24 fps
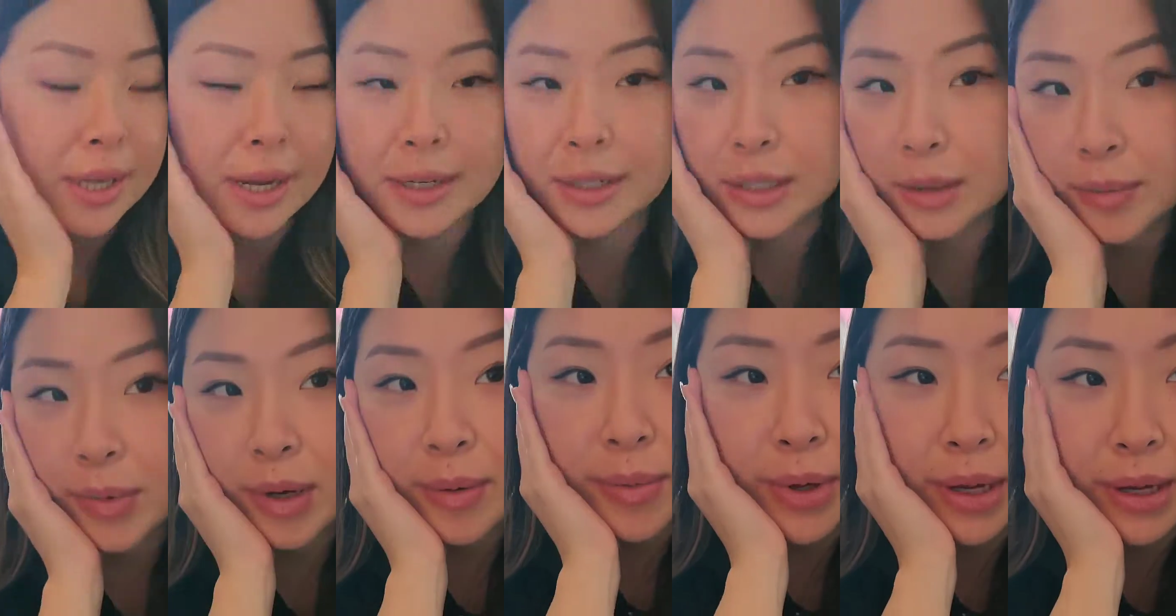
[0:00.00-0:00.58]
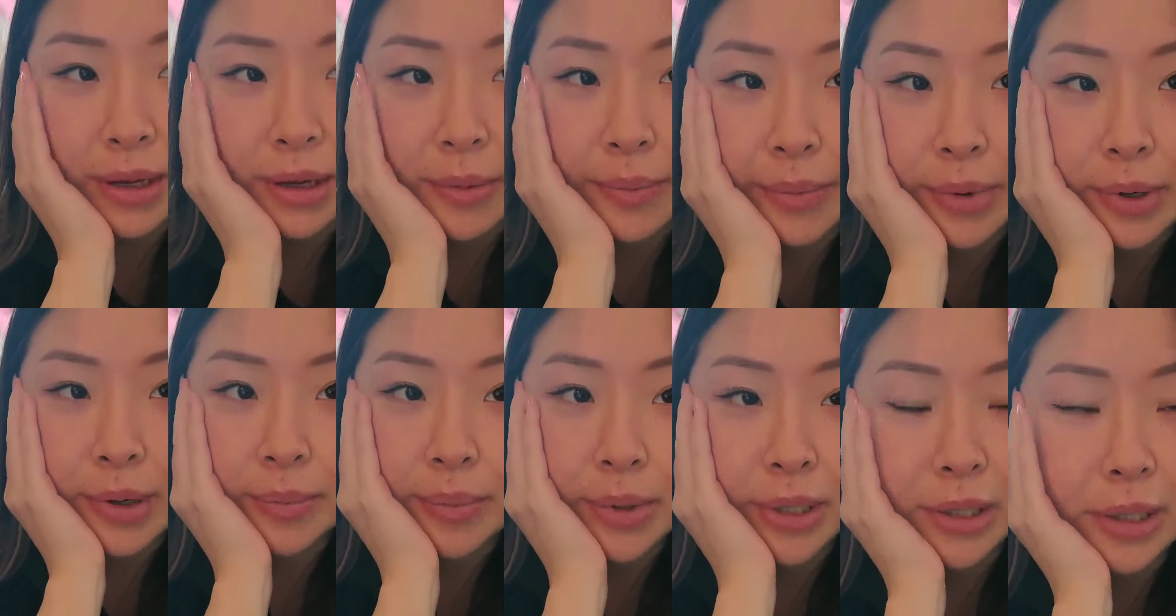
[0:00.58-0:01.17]
I did my
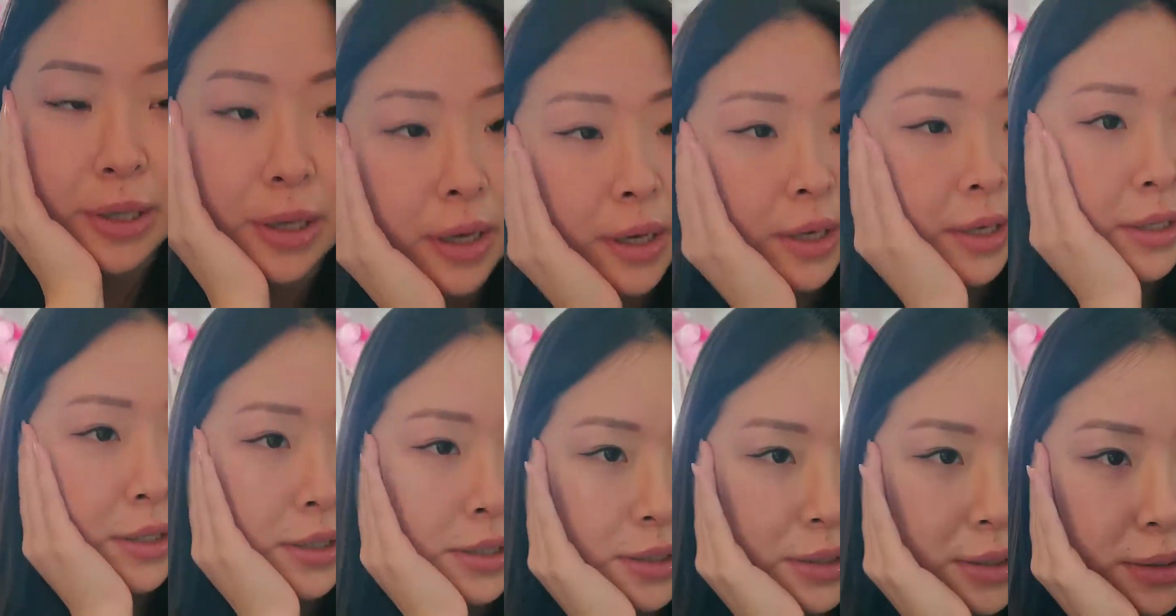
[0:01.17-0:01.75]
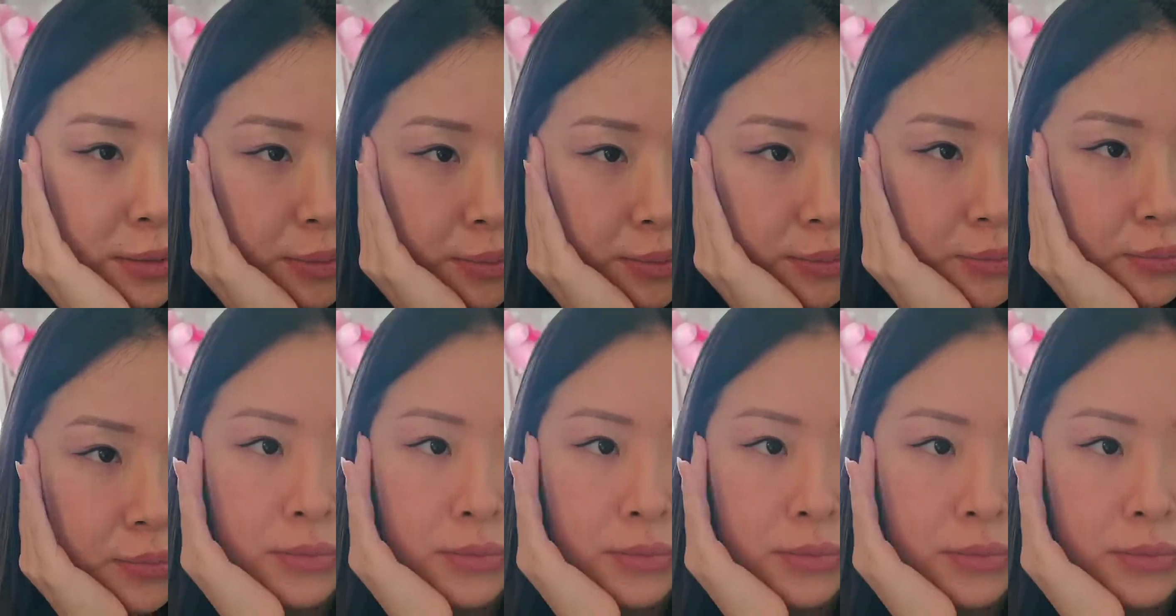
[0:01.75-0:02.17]
makeup because